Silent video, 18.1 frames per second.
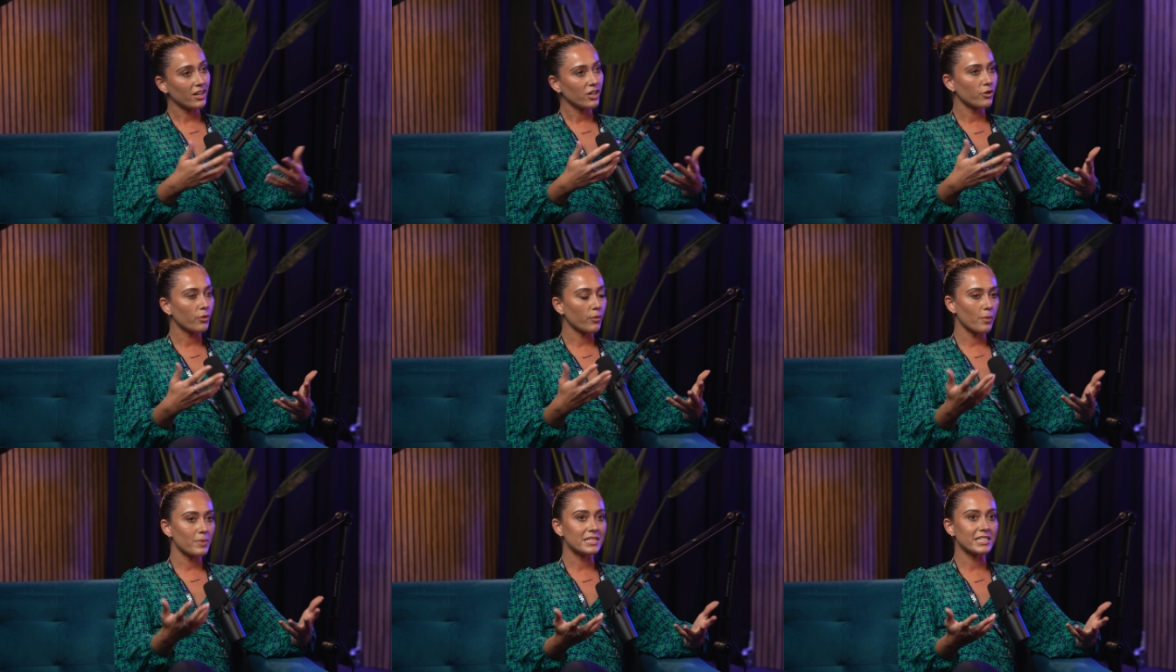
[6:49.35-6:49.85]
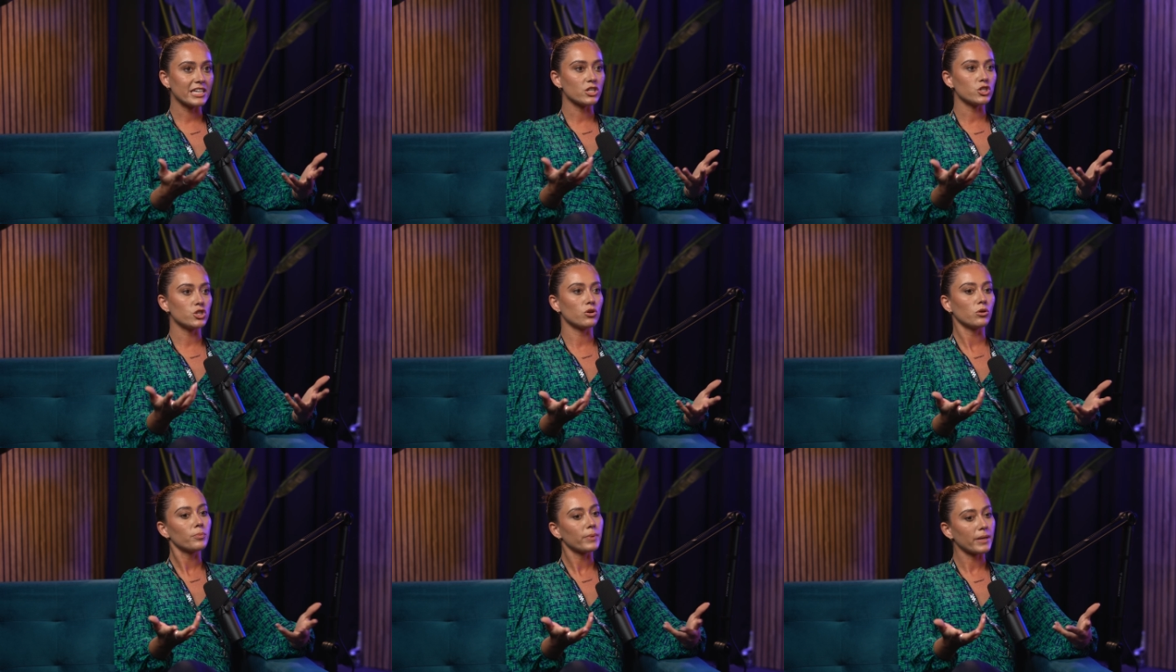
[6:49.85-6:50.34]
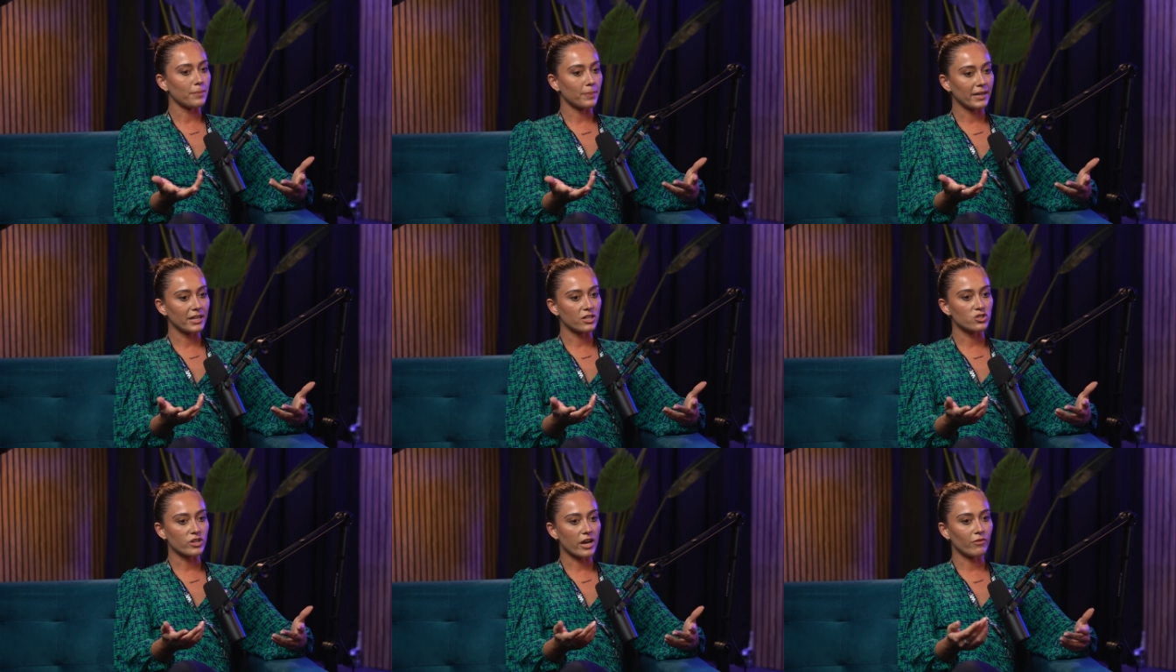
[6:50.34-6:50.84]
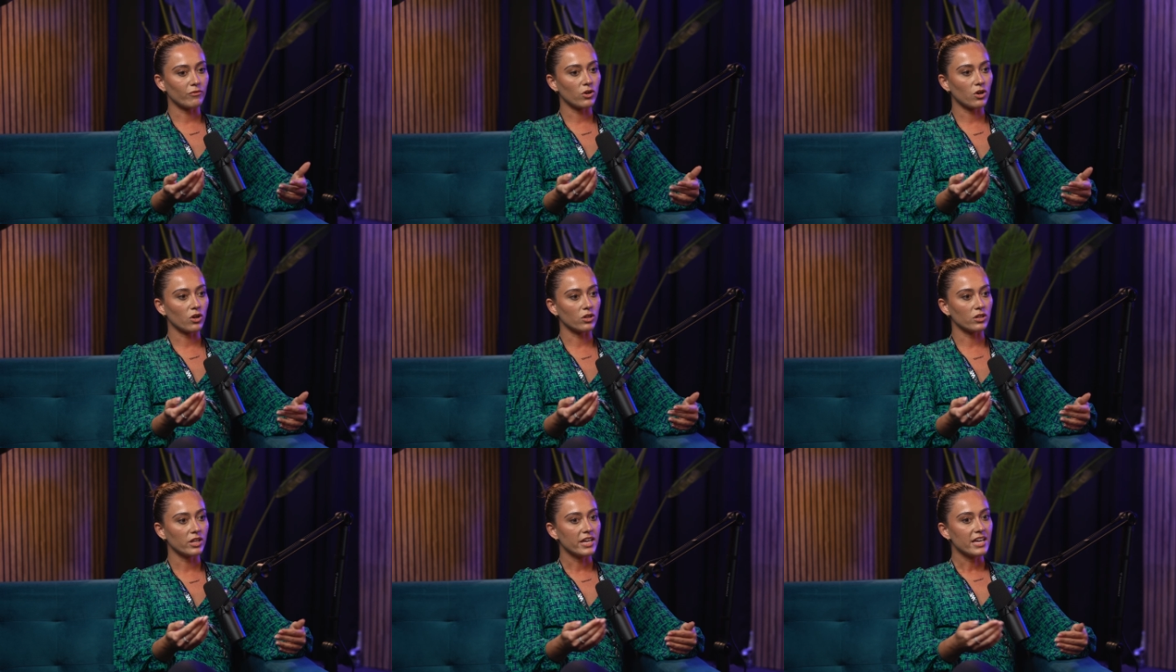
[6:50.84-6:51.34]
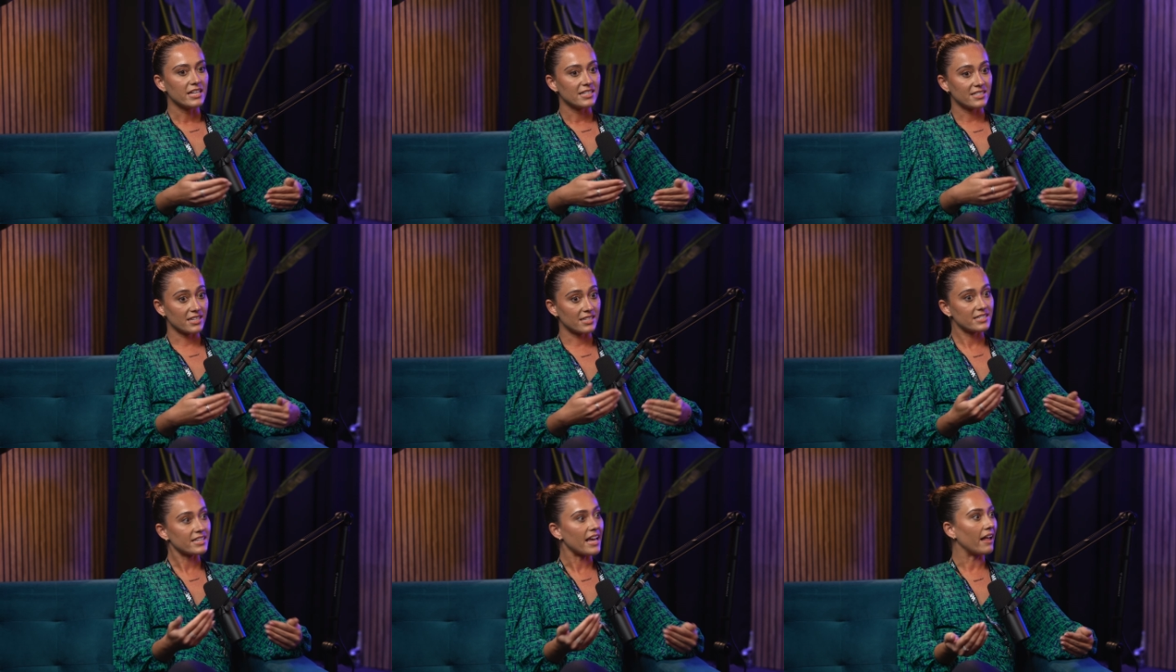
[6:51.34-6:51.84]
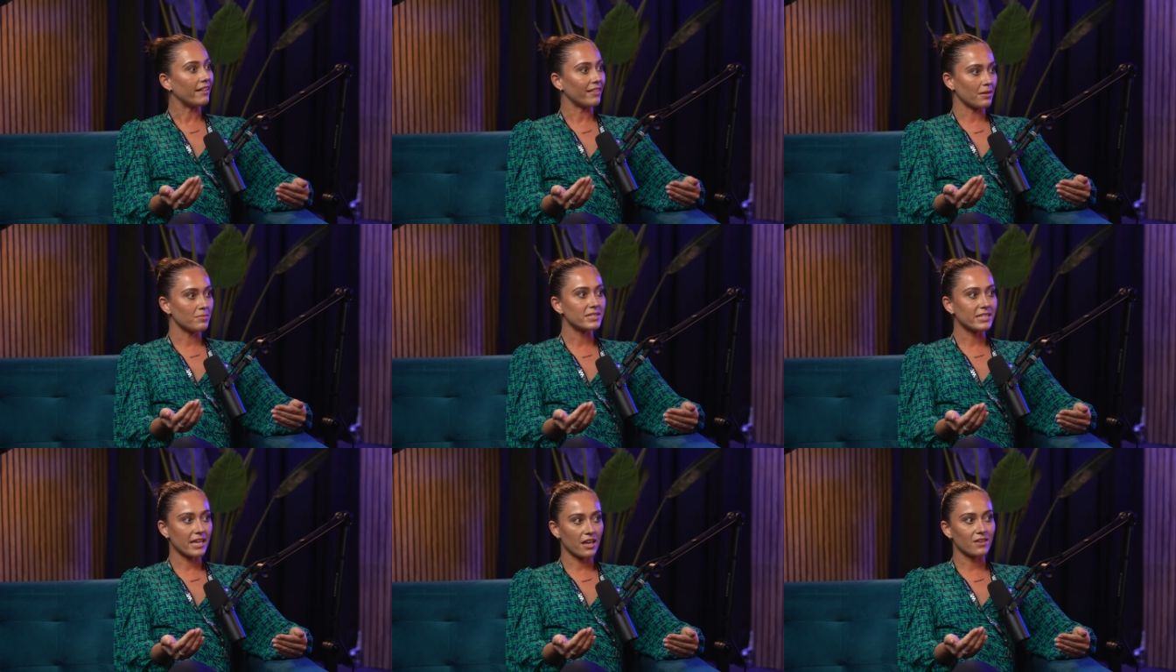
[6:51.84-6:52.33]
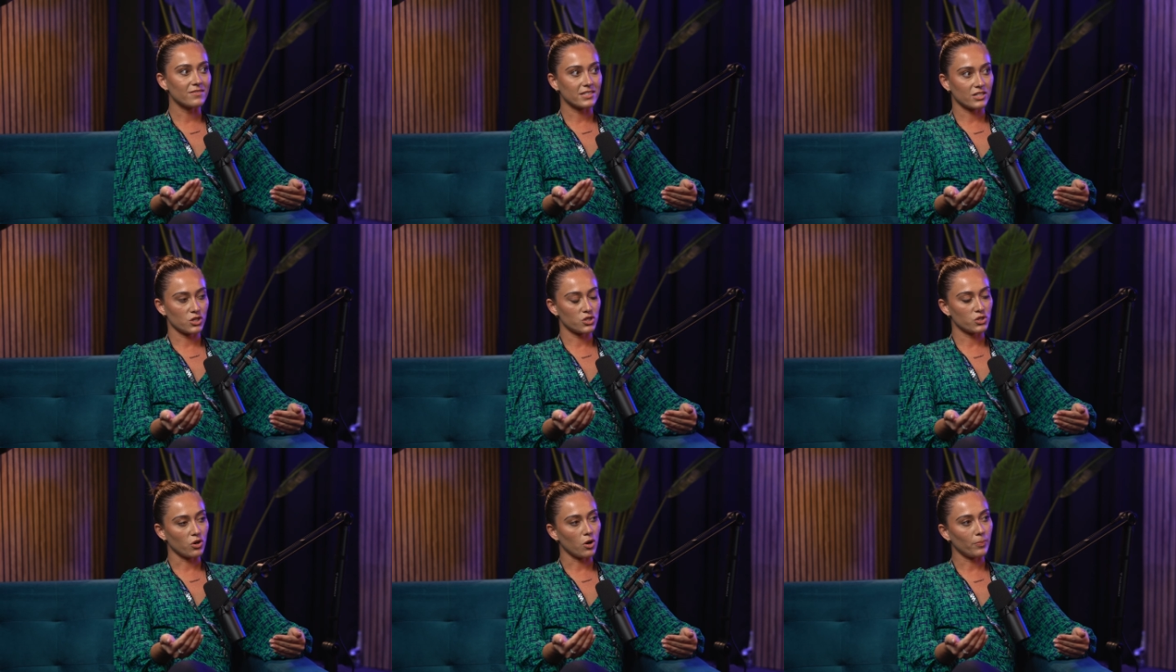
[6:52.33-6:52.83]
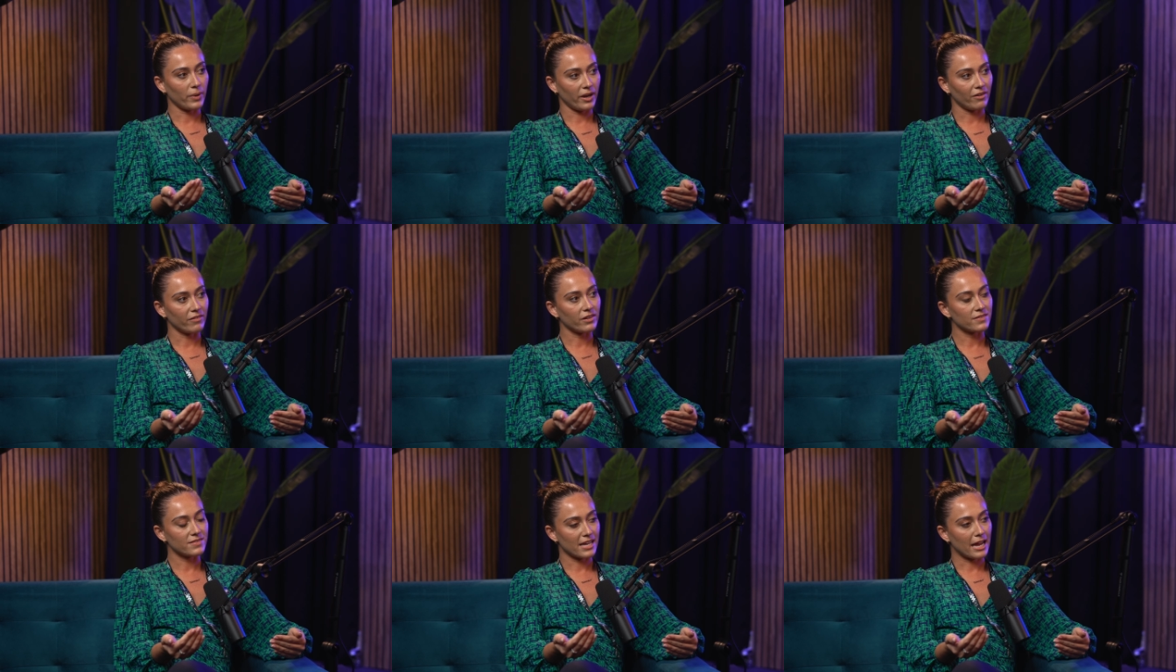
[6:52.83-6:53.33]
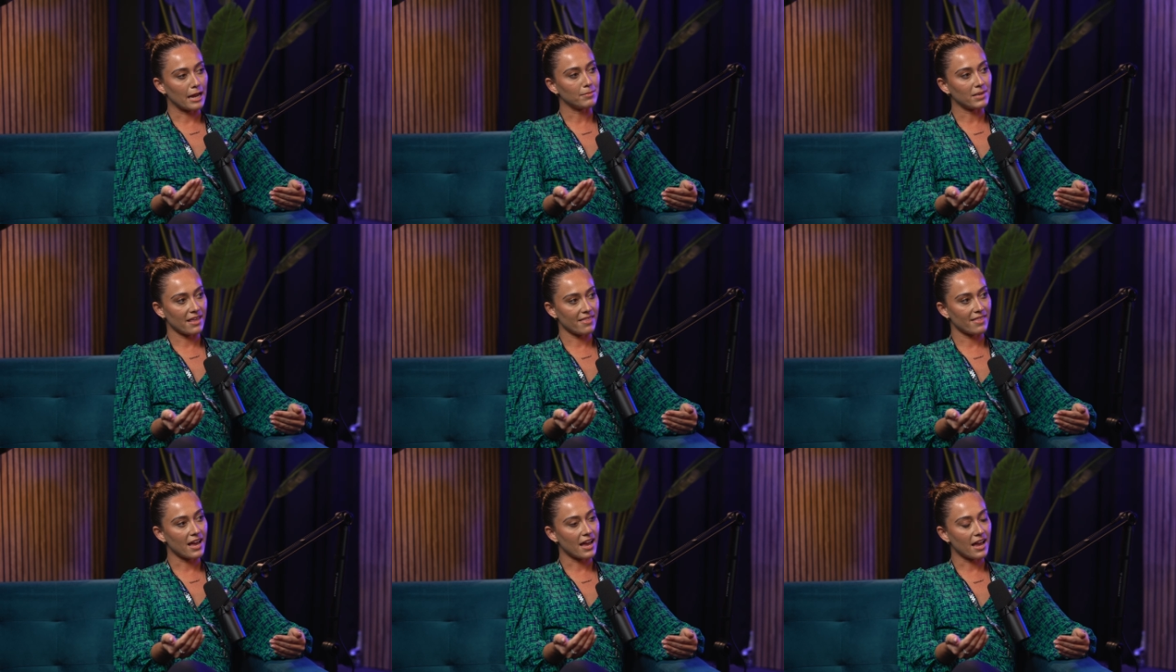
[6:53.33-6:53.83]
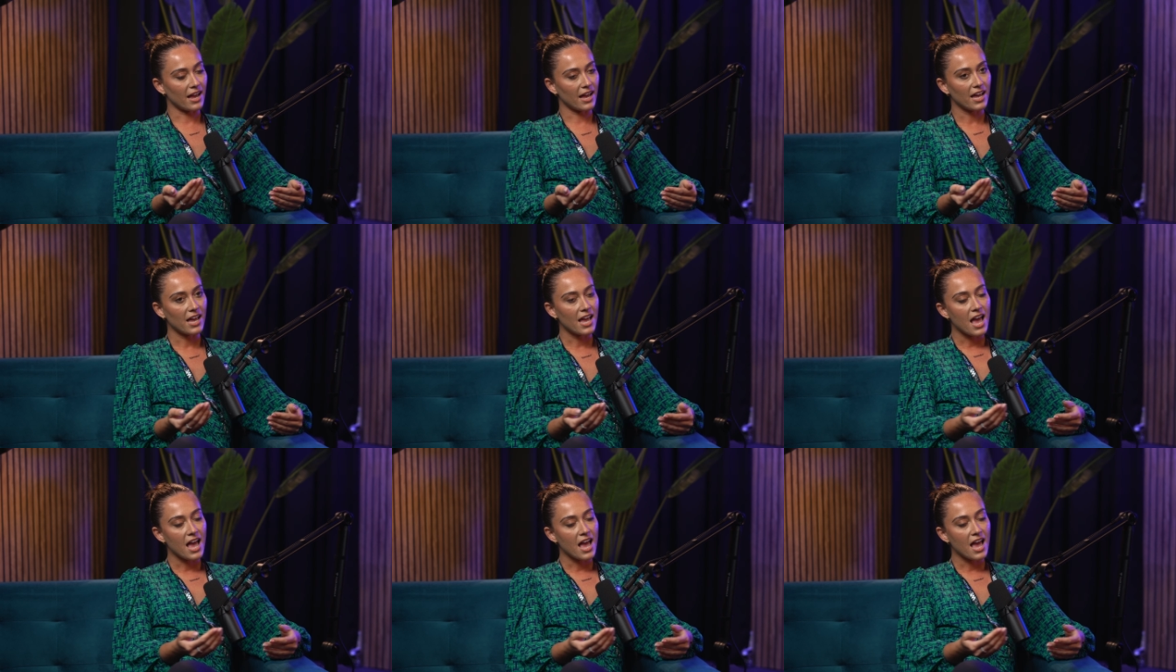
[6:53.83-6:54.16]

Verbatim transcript: you know, where we teach young people in general to sell themselves in a short period of time like that.